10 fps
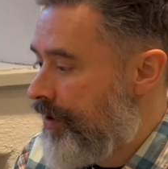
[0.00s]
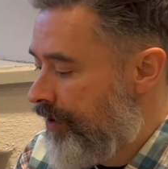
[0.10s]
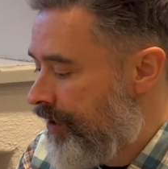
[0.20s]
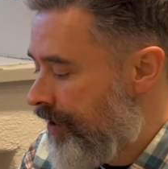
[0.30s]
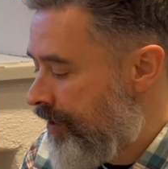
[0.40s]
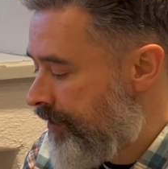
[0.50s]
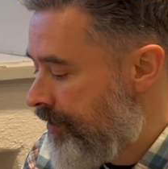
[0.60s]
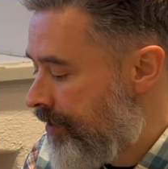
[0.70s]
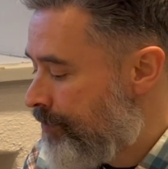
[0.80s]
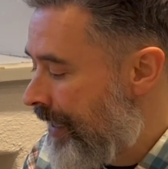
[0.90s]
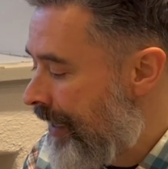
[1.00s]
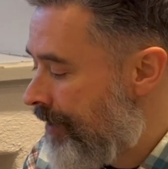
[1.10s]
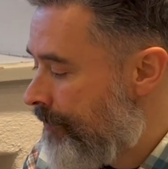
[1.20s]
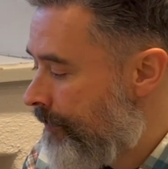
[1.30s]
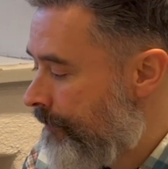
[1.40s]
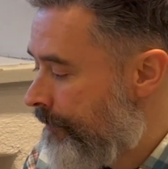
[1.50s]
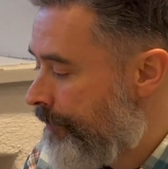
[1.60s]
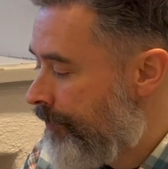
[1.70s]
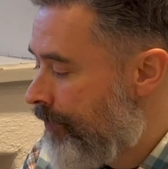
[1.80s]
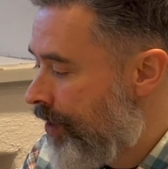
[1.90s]
the system can
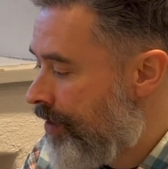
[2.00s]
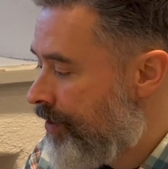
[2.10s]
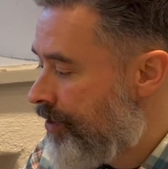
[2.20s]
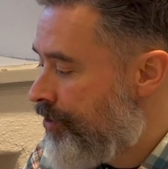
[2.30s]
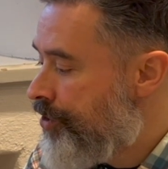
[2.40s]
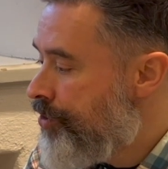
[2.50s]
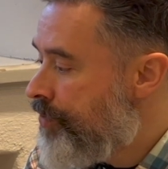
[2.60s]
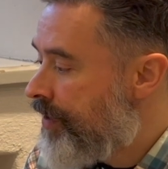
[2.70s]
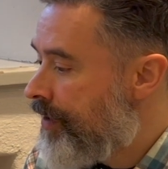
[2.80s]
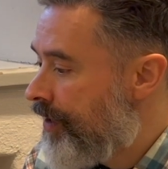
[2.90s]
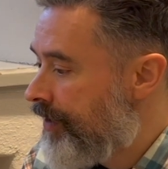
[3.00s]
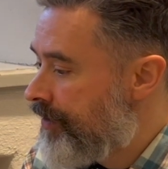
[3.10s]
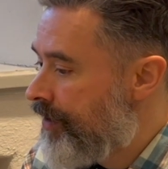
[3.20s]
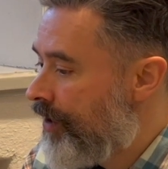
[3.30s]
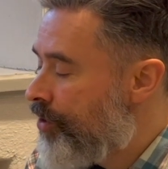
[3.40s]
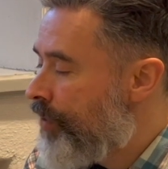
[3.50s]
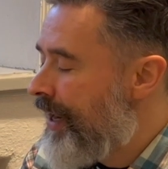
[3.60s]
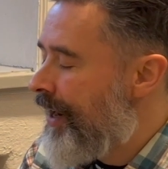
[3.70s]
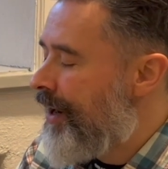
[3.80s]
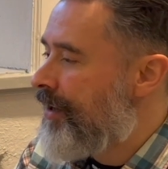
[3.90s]
do things that are
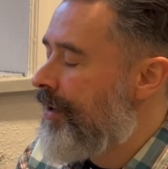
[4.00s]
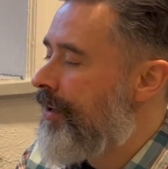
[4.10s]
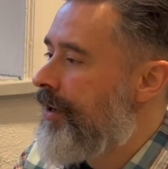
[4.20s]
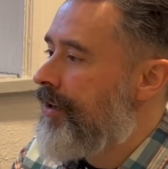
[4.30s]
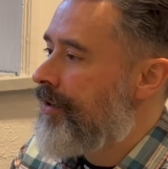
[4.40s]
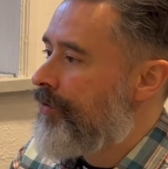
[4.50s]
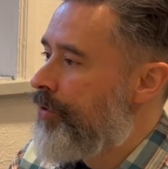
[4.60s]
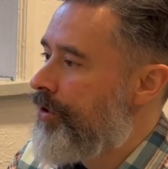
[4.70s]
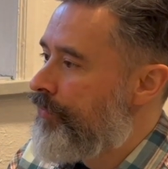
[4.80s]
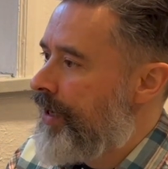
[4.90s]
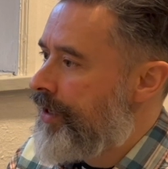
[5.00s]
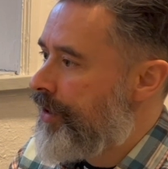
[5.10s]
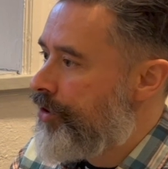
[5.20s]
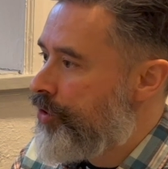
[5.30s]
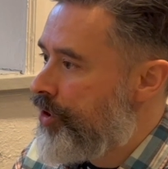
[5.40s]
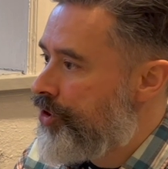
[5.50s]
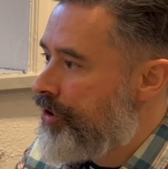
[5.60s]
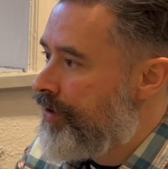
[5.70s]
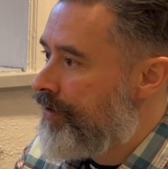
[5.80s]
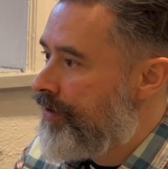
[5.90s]
quite unlike what you find in the
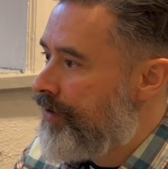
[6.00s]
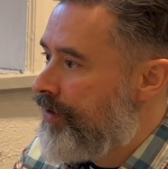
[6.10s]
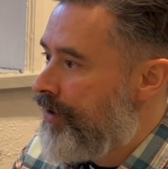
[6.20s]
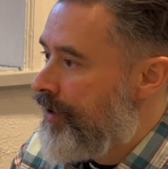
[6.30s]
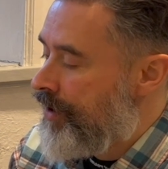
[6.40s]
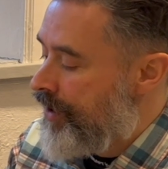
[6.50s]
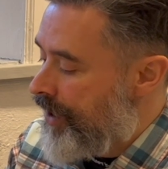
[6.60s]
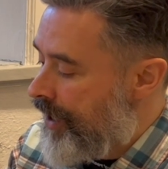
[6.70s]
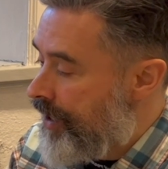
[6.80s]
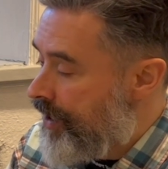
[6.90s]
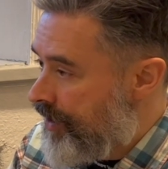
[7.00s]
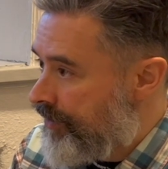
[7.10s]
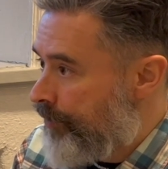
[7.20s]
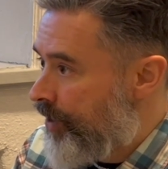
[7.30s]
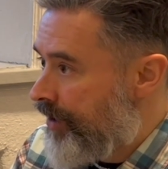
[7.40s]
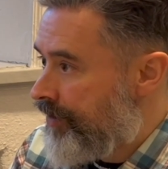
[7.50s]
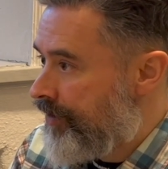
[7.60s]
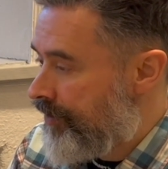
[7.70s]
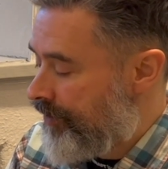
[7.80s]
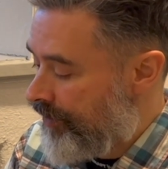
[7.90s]
tradition. And in some
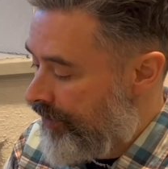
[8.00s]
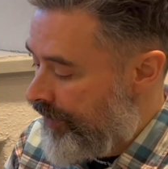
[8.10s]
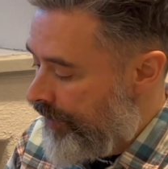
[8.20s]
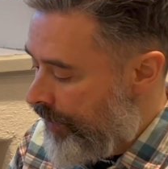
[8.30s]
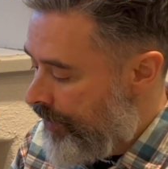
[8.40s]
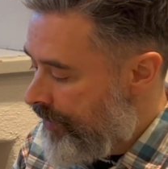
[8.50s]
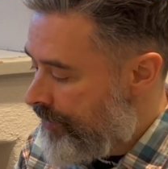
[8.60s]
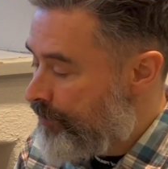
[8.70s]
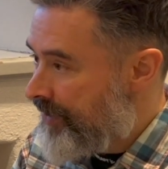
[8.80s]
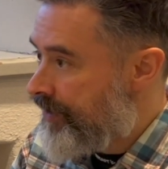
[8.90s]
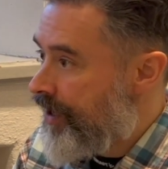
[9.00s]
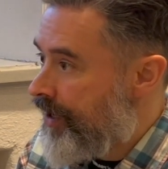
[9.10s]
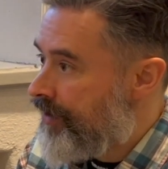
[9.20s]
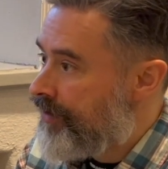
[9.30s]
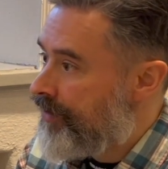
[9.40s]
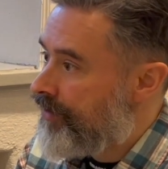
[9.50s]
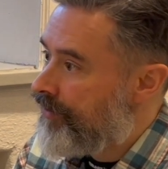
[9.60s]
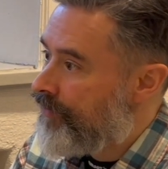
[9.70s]
cases, these mistakes